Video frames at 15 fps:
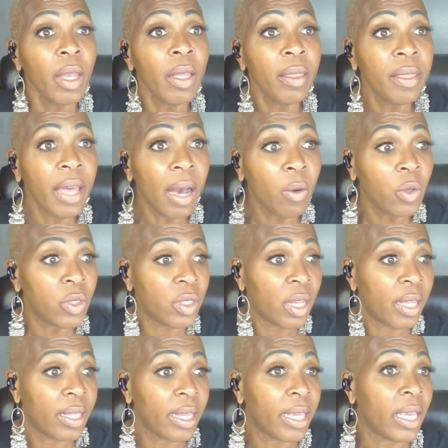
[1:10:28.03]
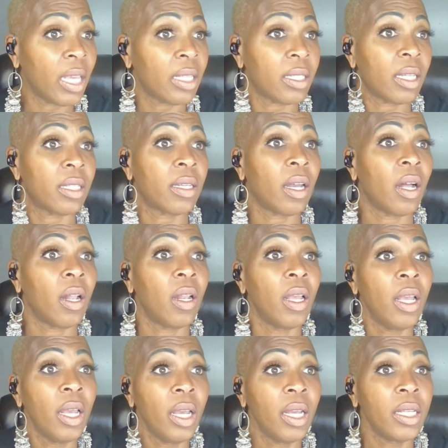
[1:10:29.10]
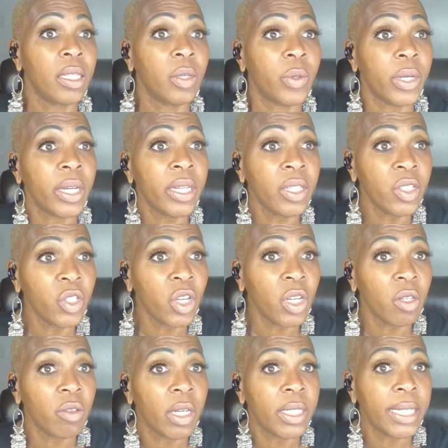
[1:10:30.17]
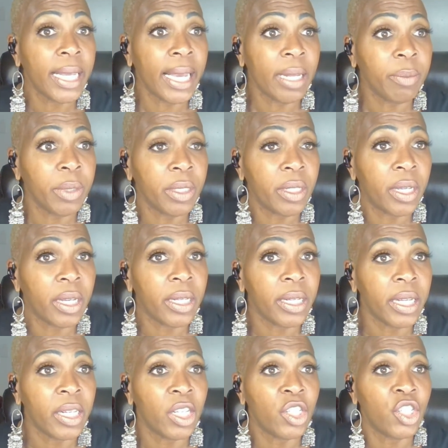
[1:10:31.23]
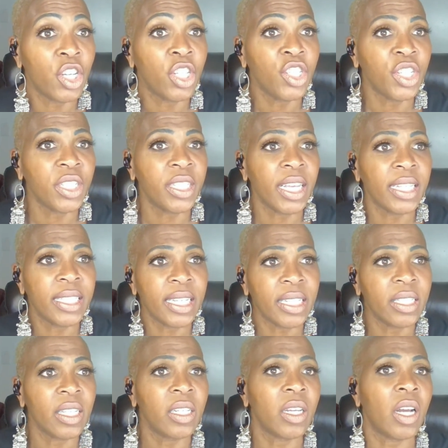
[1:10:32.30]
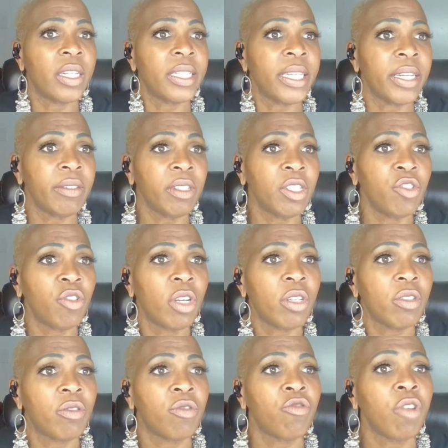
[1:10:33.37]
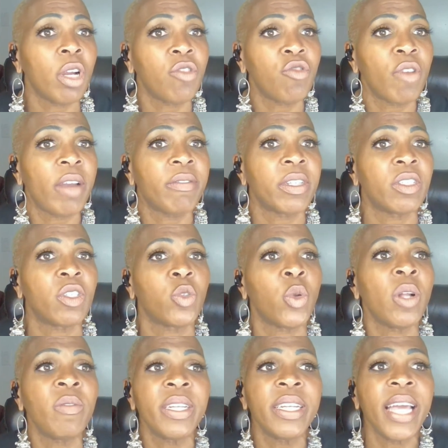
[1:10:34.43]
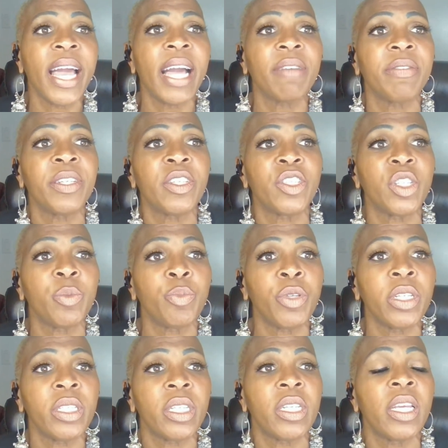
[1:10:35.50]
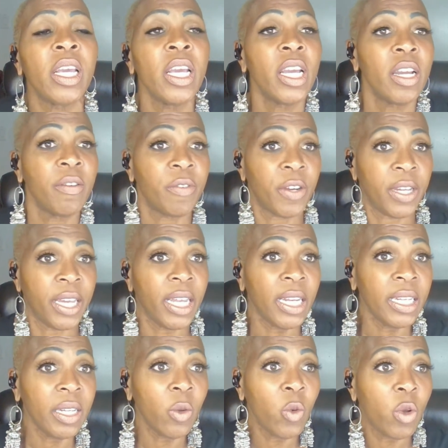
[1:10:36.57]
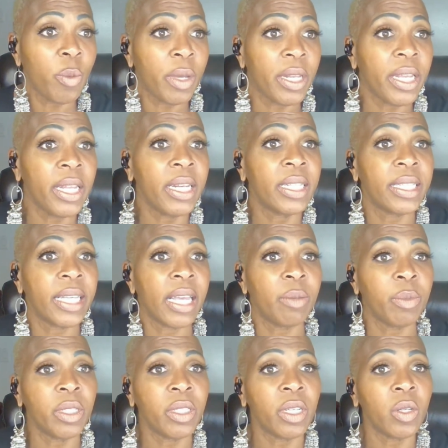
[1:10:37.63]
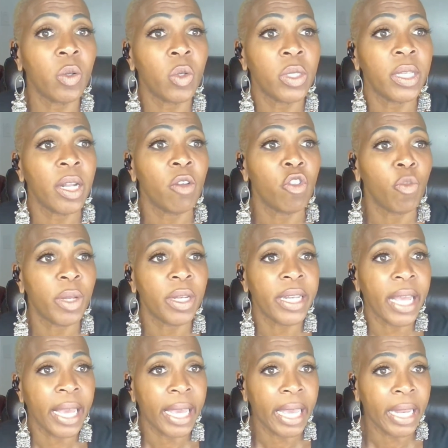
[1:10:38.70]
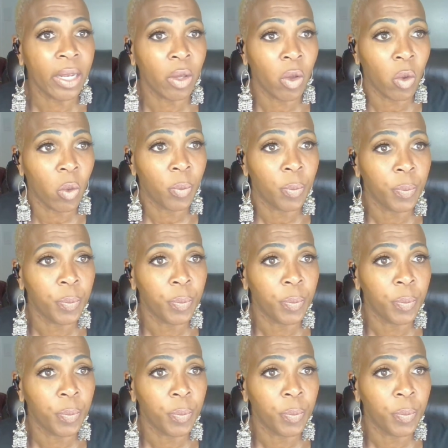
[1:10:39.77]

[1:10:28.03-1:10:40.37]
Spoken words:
That was not the case at all. So we're going to circle around to Edmonton, and a judge has sentenced an Ontario truck driver to 12 and a half years in prison for killing a woman in his Edmonton hotel room a decade ago.